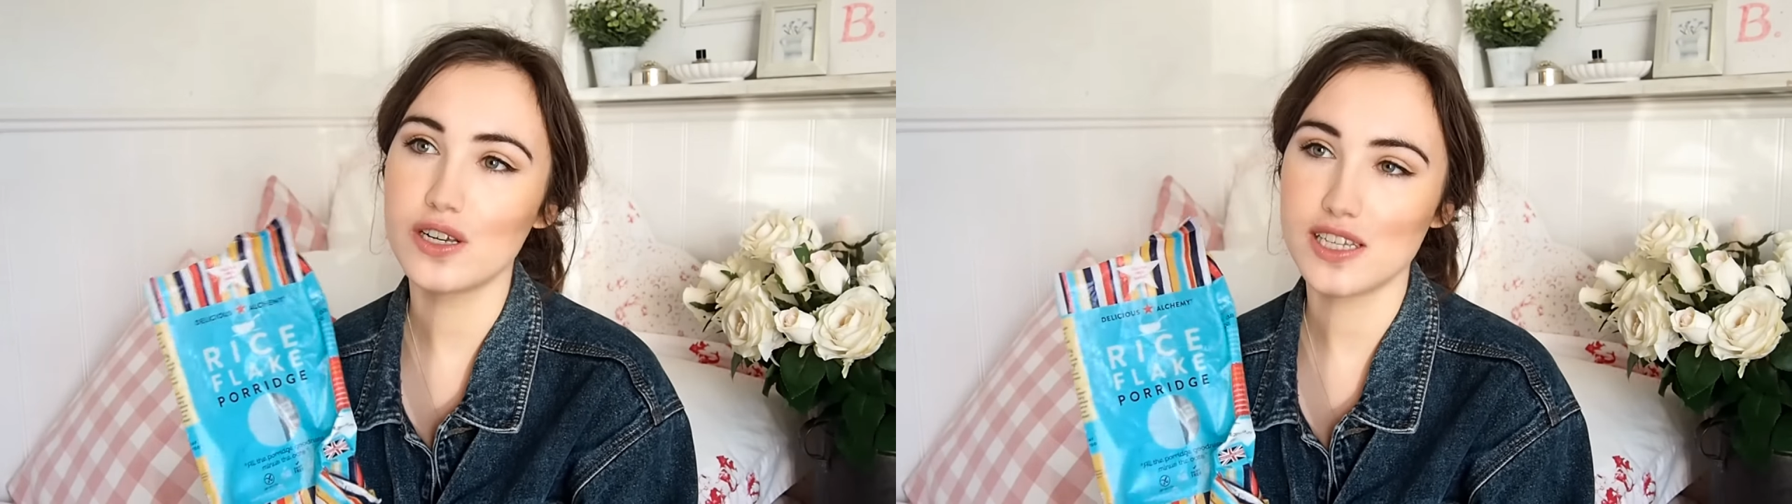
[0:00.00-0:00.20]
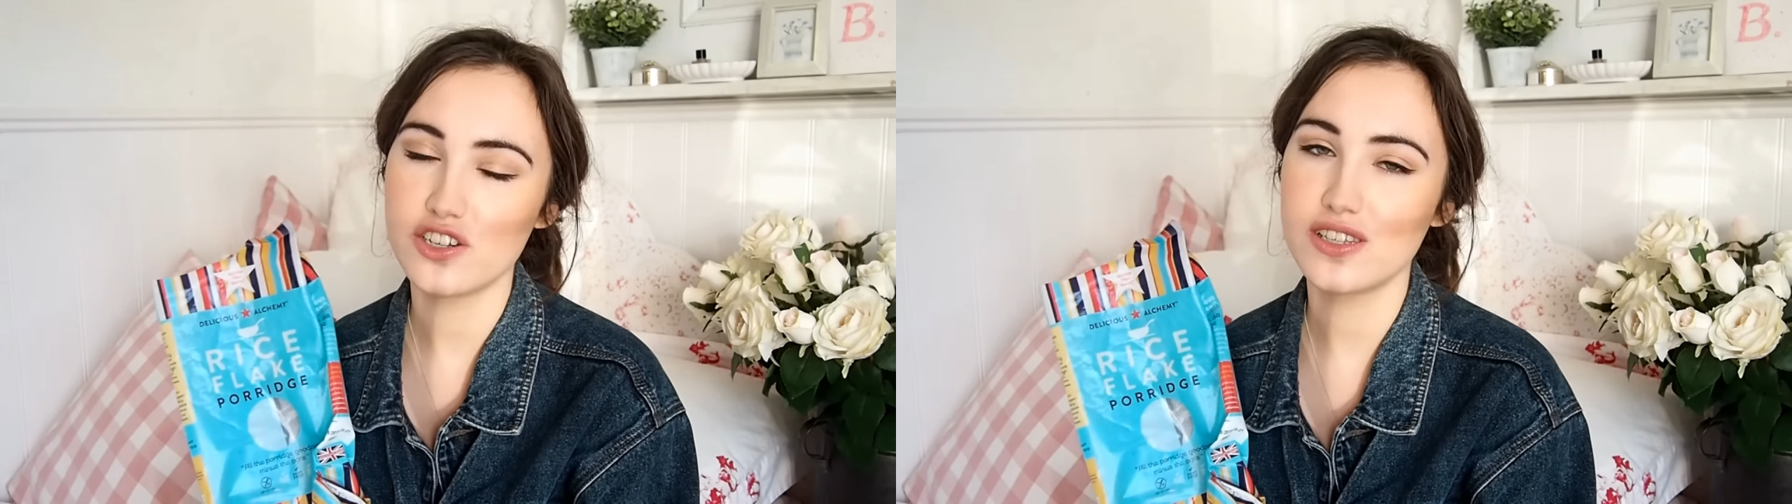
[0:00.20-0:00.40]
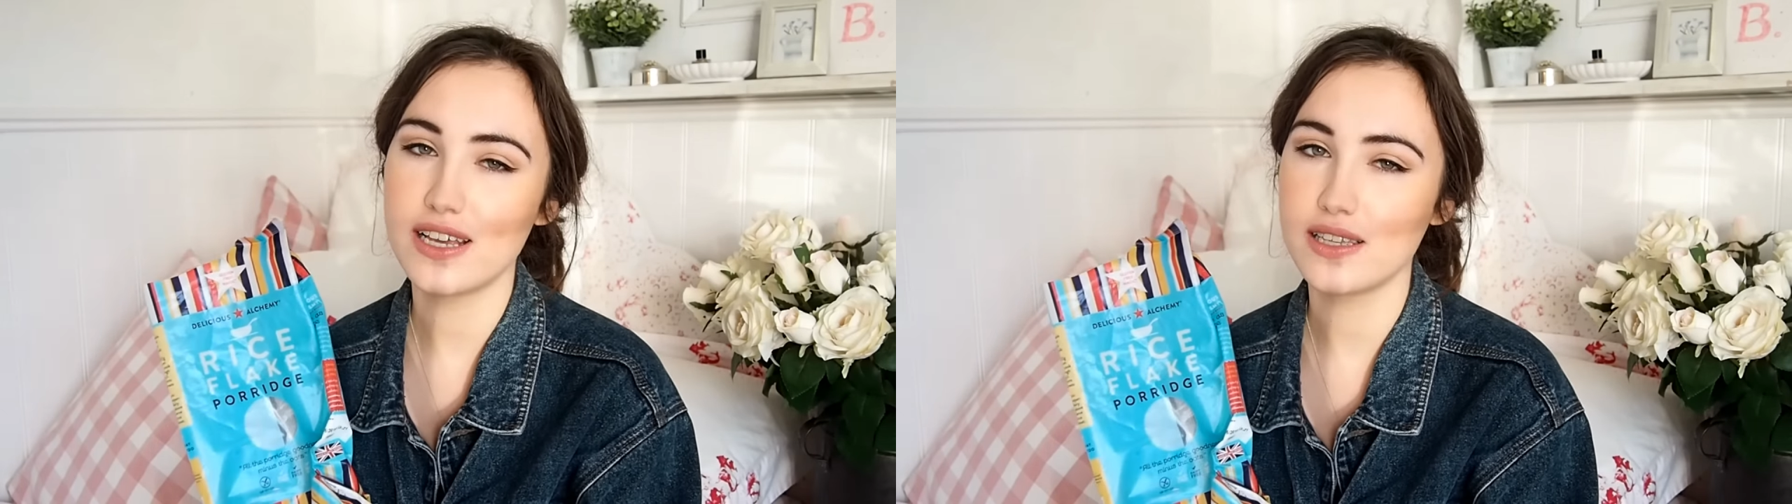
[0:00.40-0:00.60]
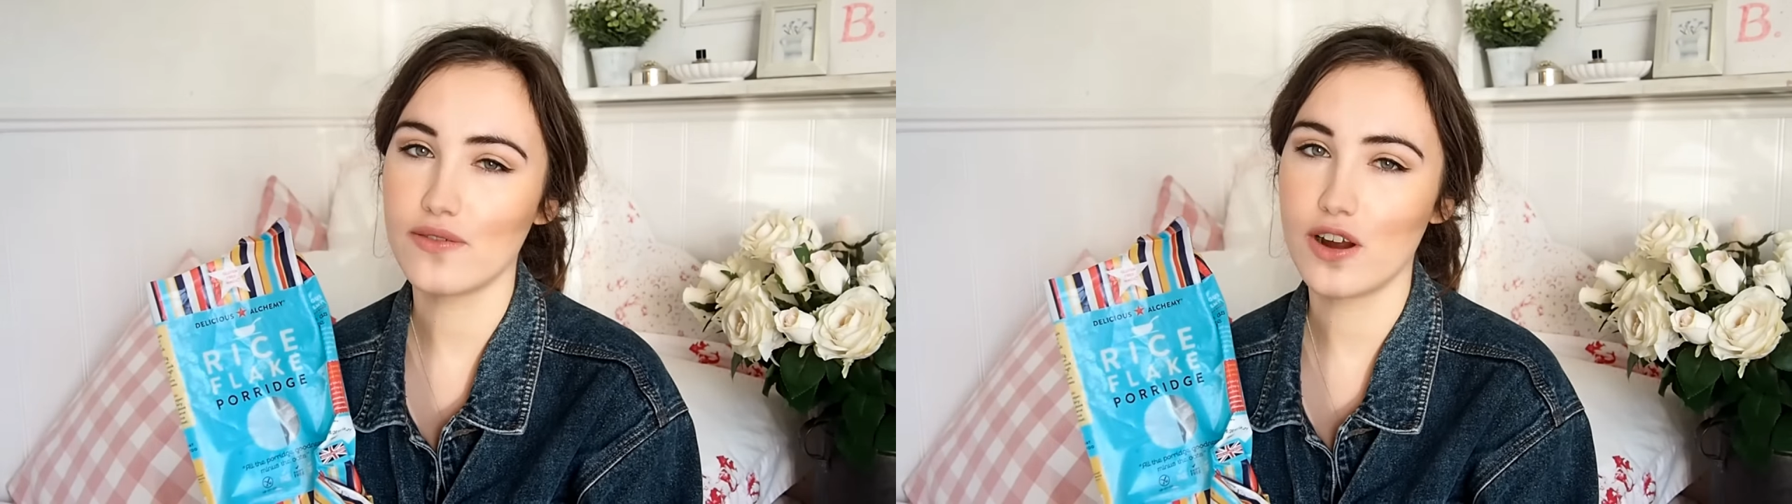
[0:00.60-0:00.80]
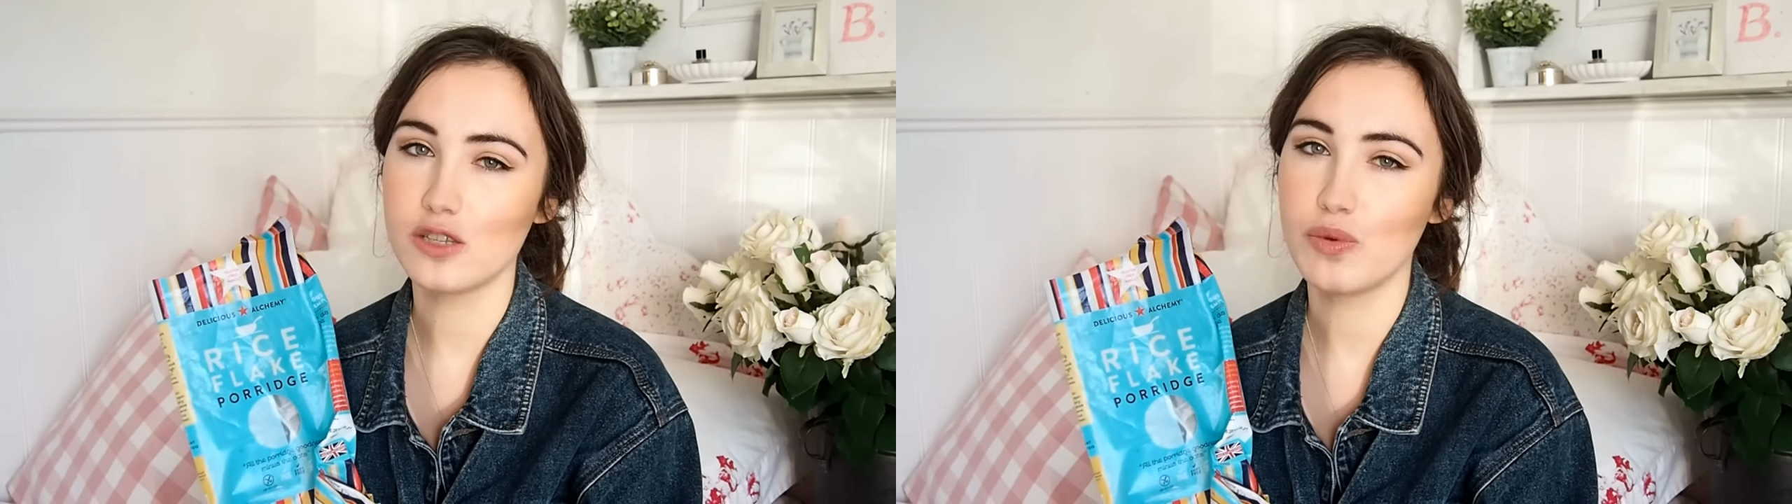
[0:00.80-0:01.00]
does it just taste
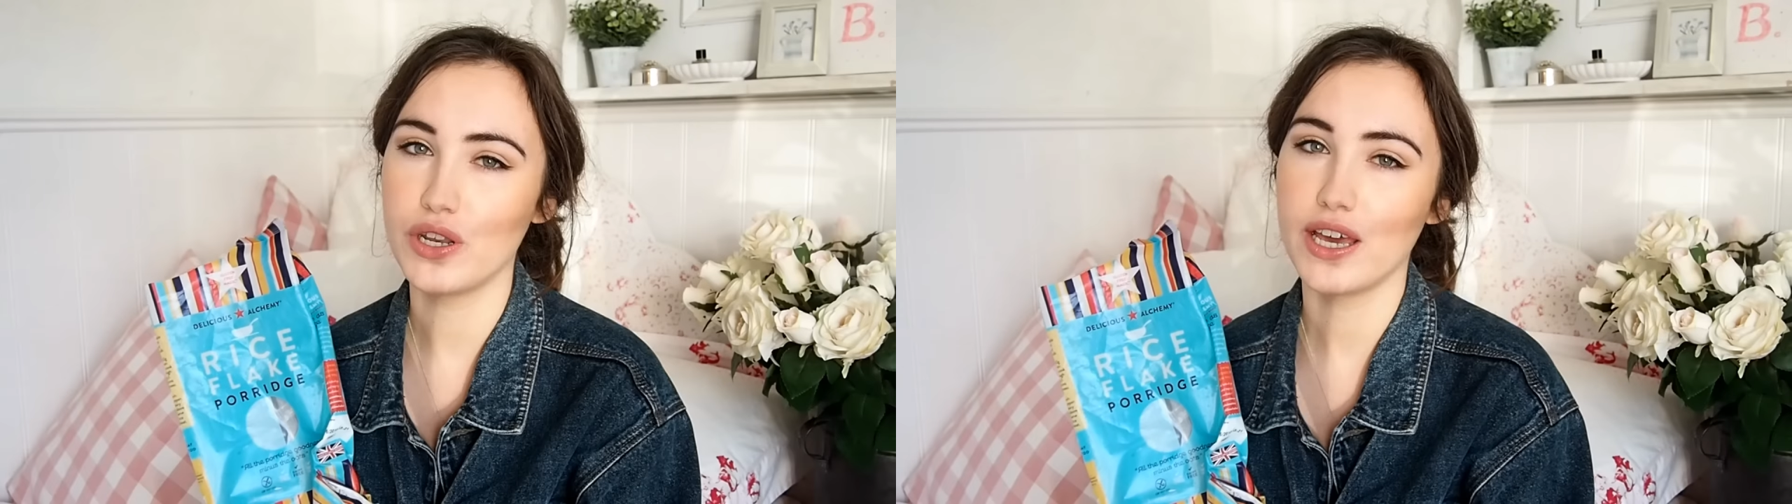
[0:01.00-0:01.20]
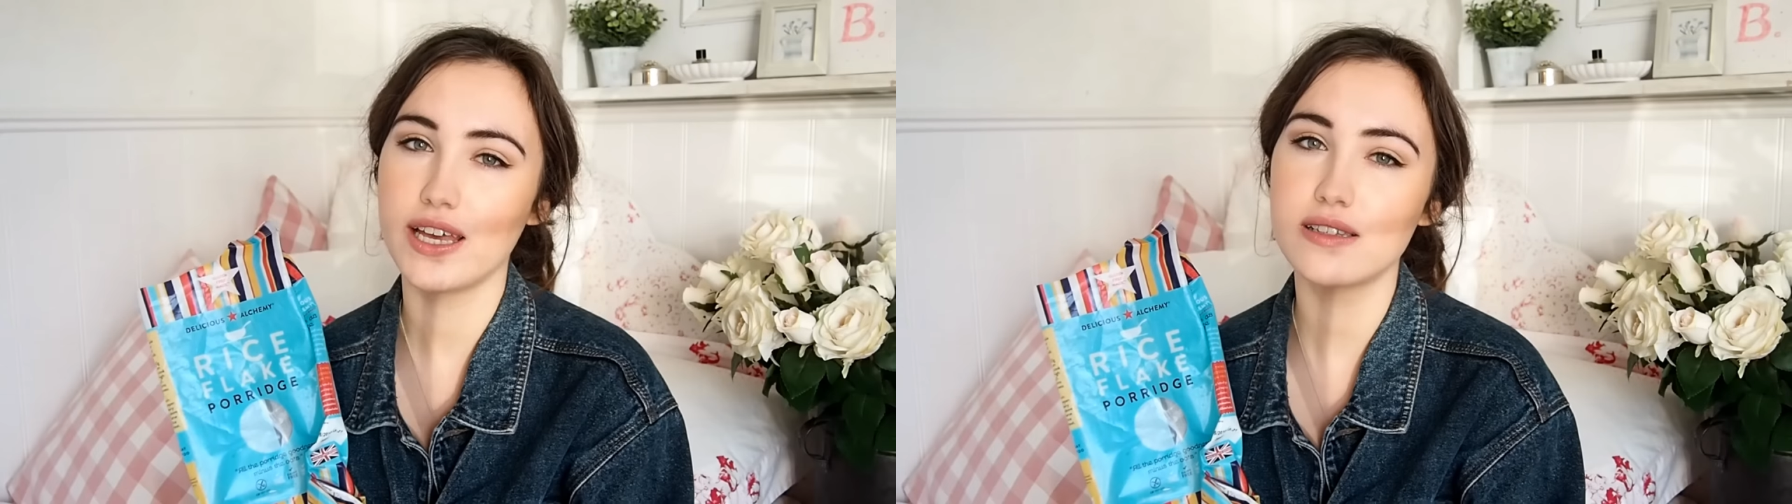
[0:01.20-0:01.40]
like rice pudding?